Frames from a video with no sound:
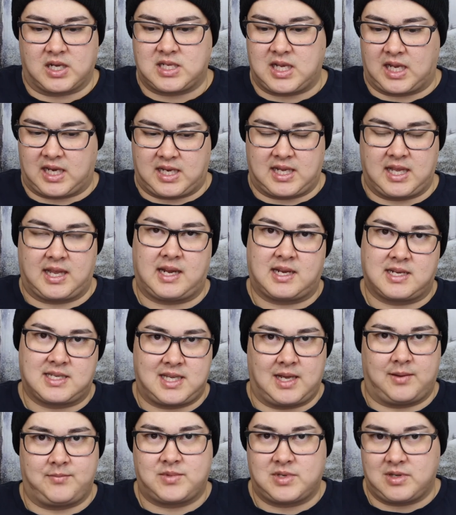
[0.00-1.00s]

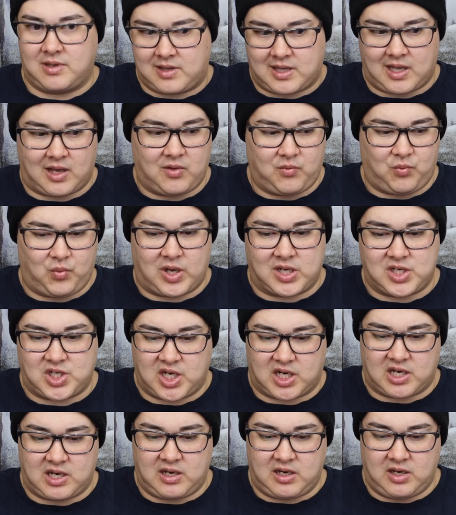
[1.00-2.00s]
except that one
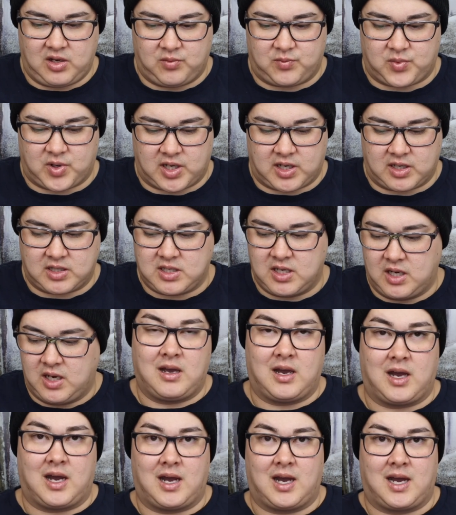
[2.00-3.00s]
Jaclyn Hill product.
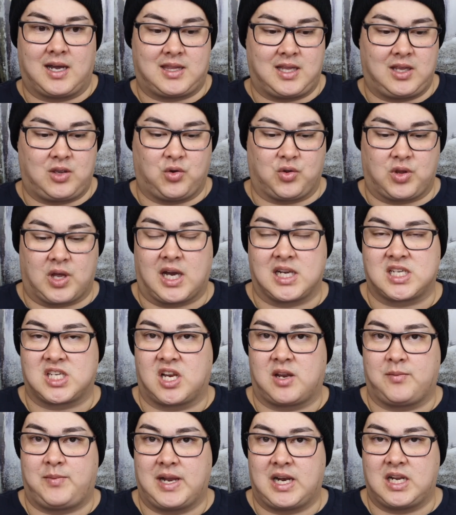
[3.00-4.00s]
I think all the
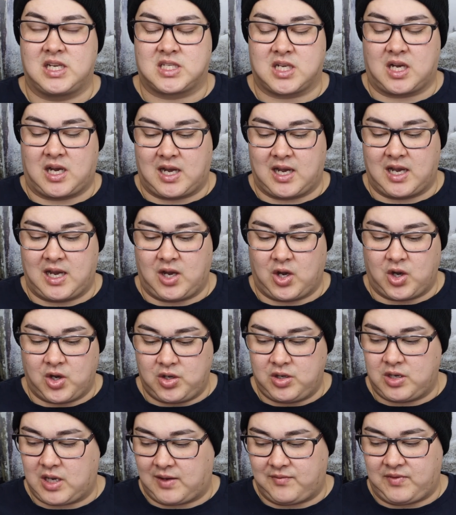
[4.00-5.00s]
eyeshadow palettes I
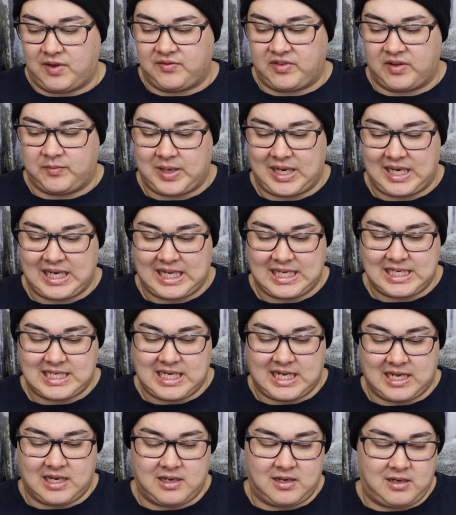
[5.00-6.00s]
own, I've never been let
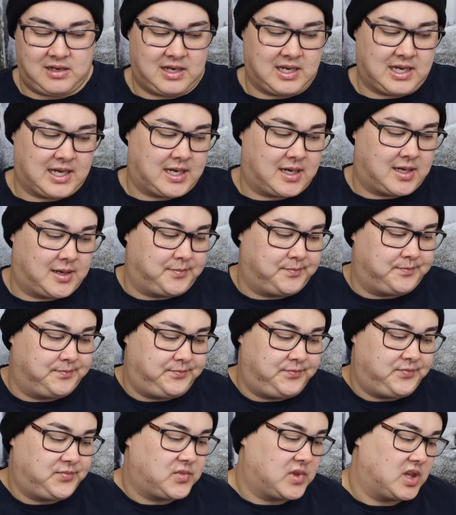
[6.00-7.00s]
down. Um,
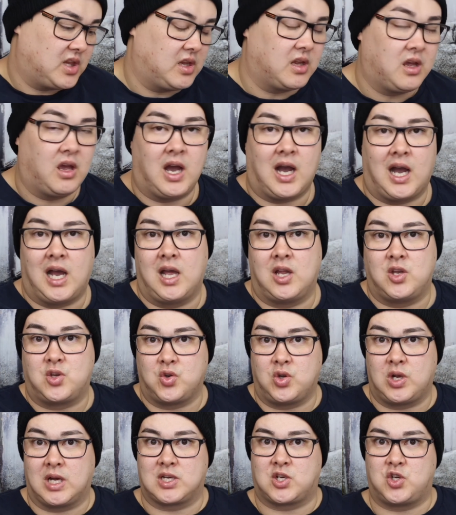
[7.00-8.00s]
I do
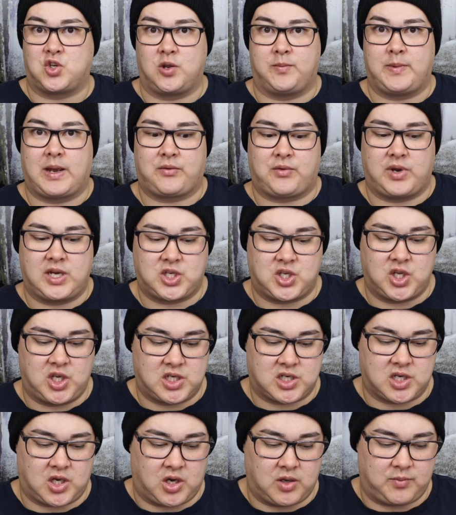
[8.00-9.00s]
like to do my research
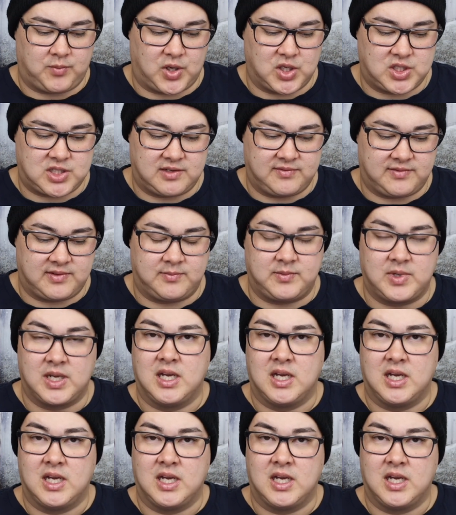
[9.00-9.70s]
on most of them,